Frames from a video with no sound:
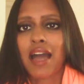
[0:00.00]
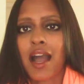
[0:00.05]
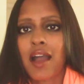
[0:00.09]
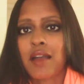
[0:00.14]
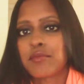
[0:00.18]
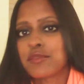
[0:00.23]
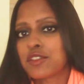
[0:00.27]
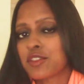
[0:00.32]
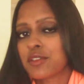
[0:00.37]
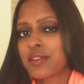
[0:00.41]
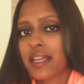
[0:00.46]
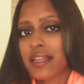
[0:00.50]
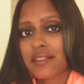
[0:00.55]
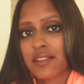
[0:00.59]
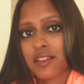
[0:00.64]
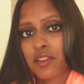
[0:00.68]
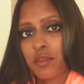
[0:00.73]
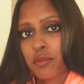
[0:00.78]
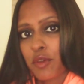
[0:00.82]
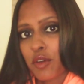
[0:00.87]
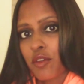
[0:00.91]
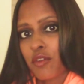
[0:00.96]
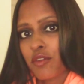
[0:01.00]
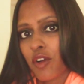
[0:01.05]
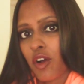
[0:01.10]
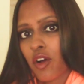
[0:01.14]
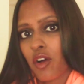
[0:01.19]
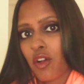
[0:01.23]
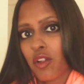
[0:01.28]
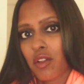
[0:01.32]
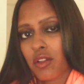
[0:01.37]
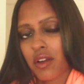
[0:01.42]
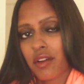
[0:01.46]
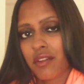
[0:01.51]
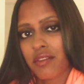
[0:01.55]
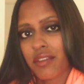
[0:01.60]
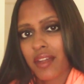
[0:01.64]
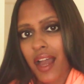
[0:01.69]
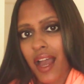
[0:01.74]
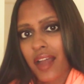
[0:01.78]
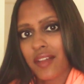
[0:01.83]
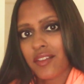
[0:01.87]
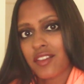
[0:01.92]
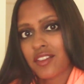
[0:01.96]
I'm too lazy to move all of
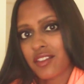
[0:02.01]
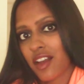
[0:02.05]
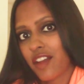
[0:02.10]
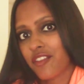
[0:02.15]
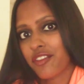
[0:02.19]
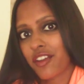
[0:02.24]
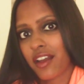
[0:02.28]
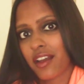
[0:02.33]
that stuff